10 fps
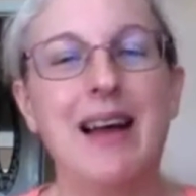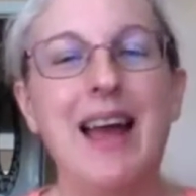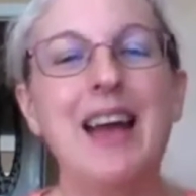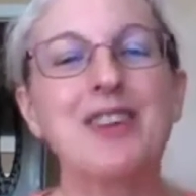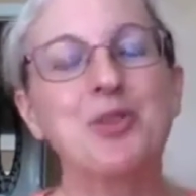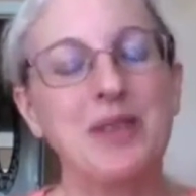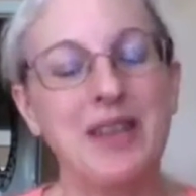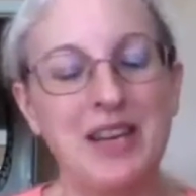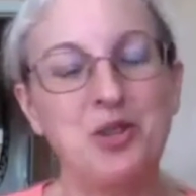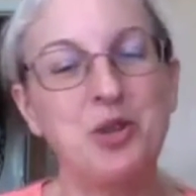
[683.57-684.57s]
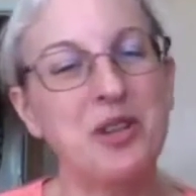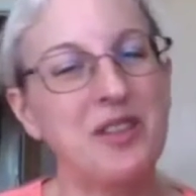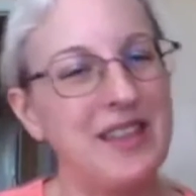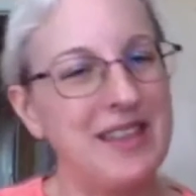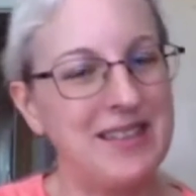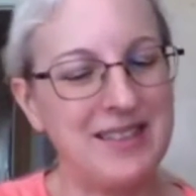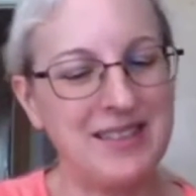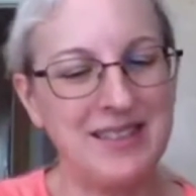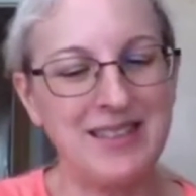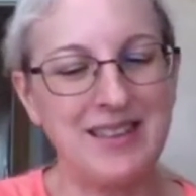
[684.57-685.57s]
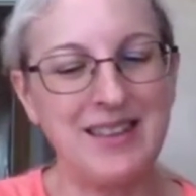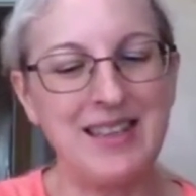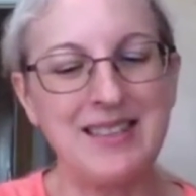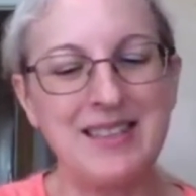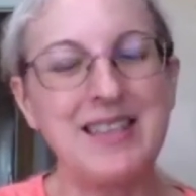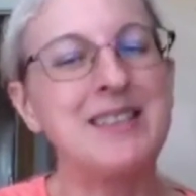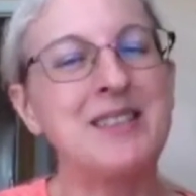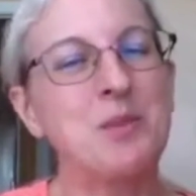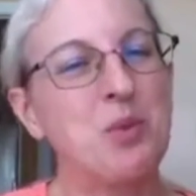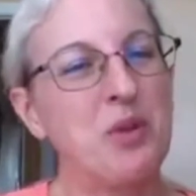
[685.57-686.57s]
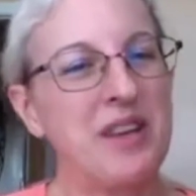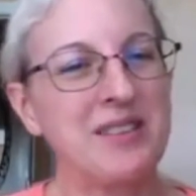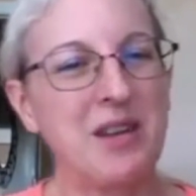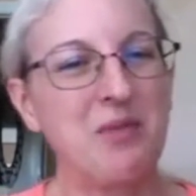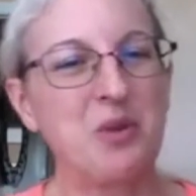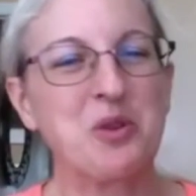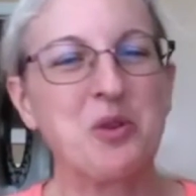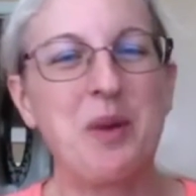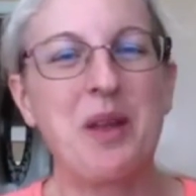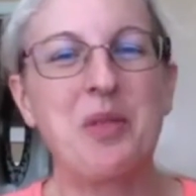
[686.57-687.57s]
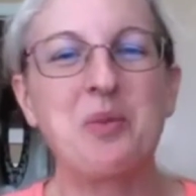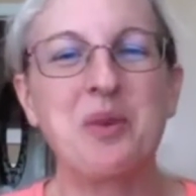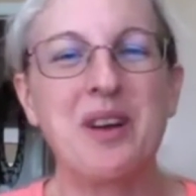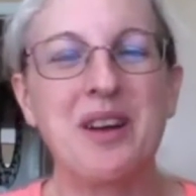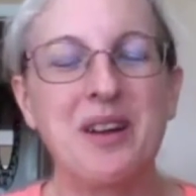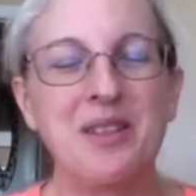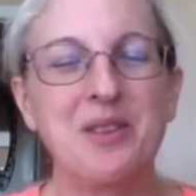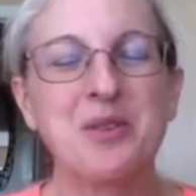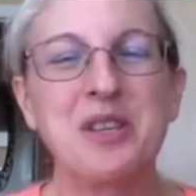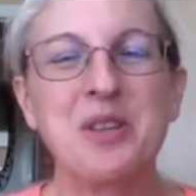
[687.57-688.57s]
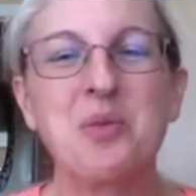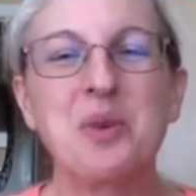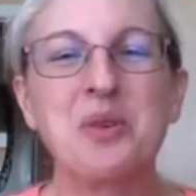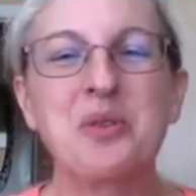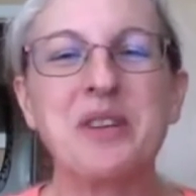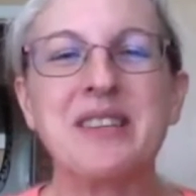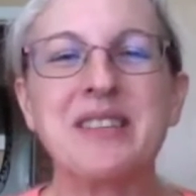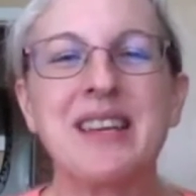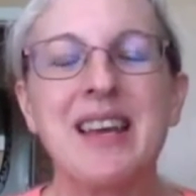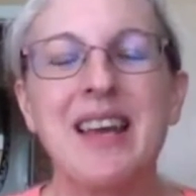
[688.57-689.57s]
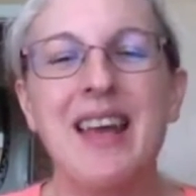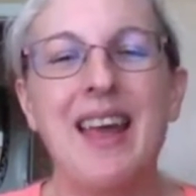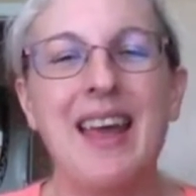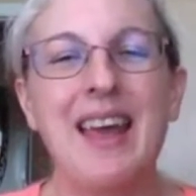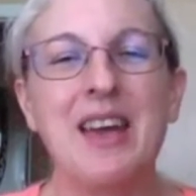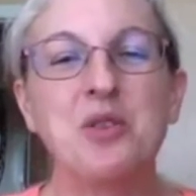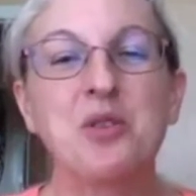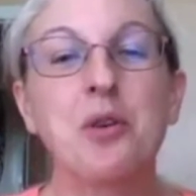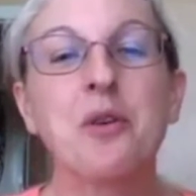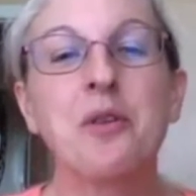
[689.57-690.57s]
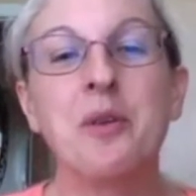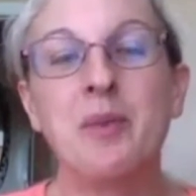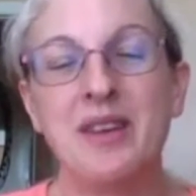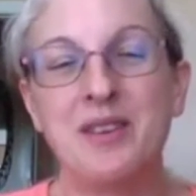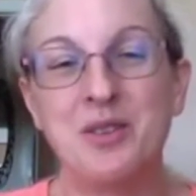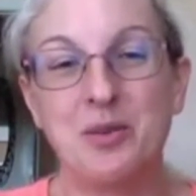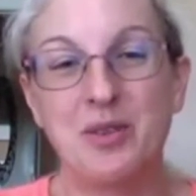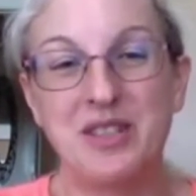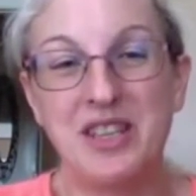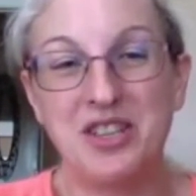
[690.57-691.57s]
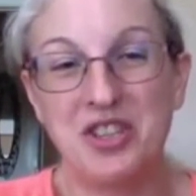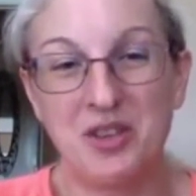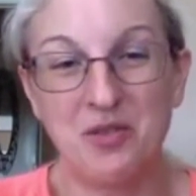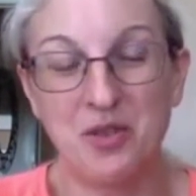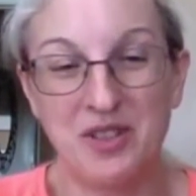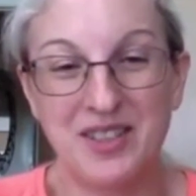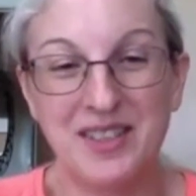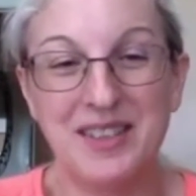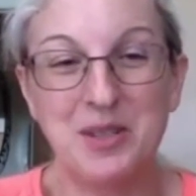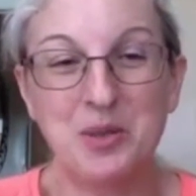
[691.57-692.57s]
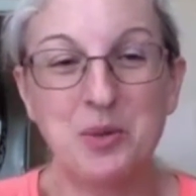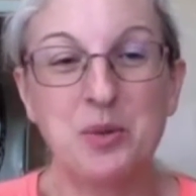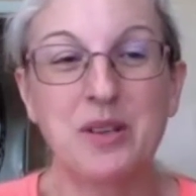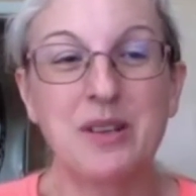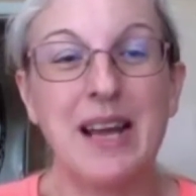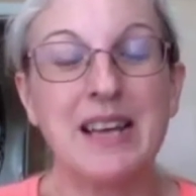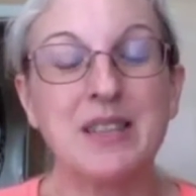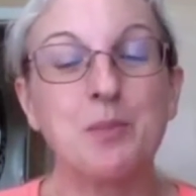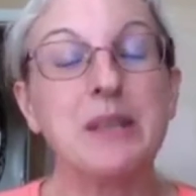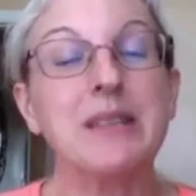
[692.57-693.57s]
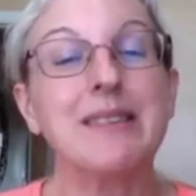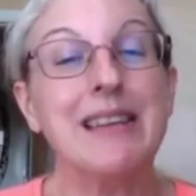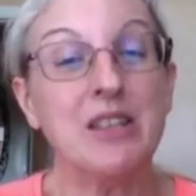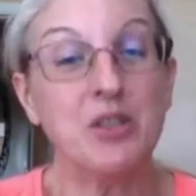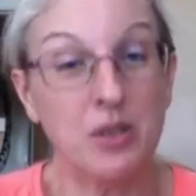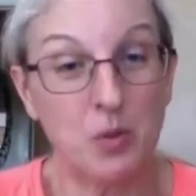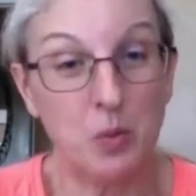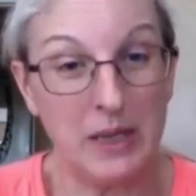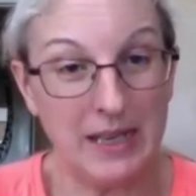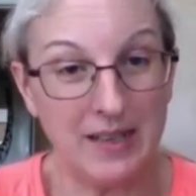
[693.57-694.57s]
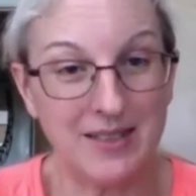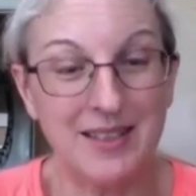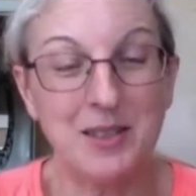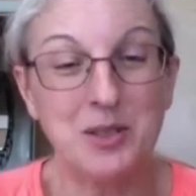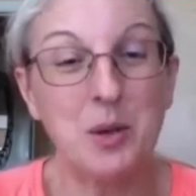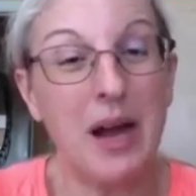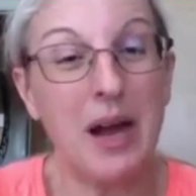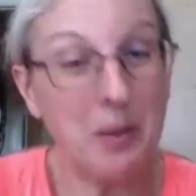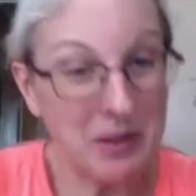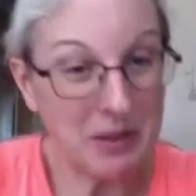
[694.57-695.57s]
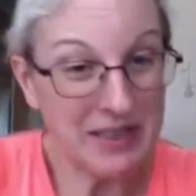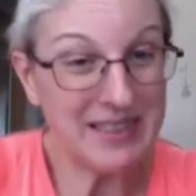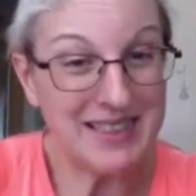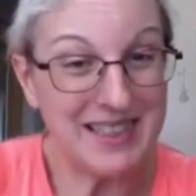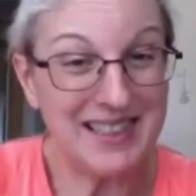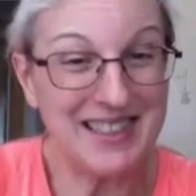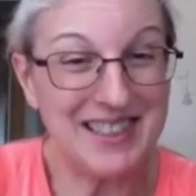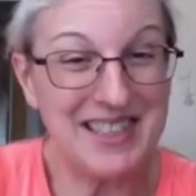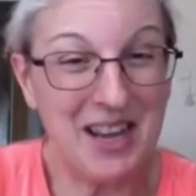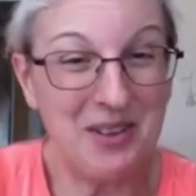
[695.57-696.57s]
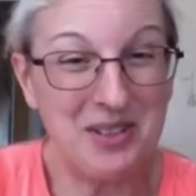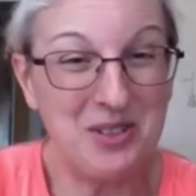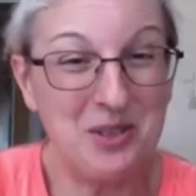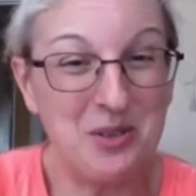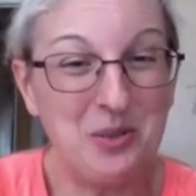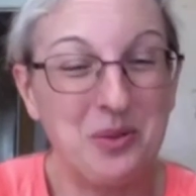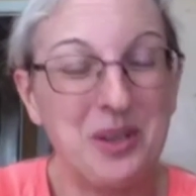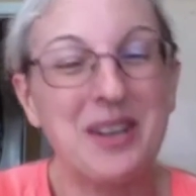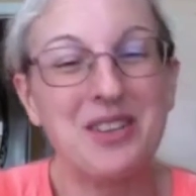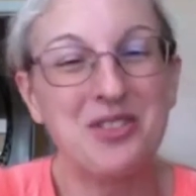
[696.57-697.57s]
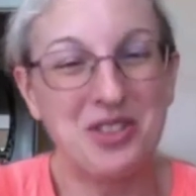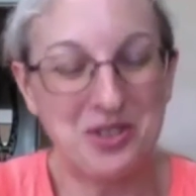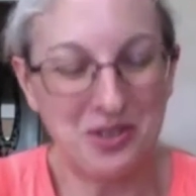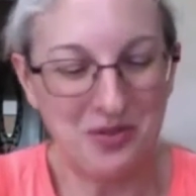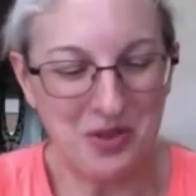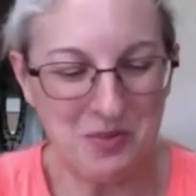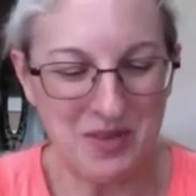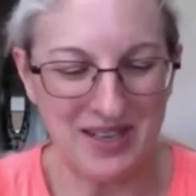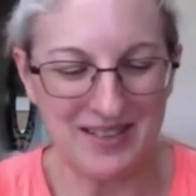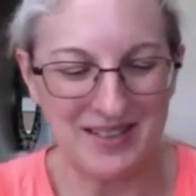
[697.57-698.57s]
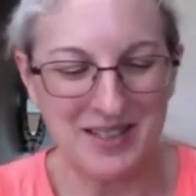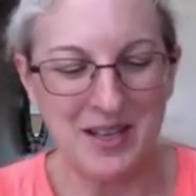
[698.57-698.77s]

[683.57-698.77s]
I actually I took these these 10 simple things I've learned about the uh, learned in the wilderness and turned them into a teaching for a Sunday school class, but it took weeks. So I'm condensing this down into just a few minutes.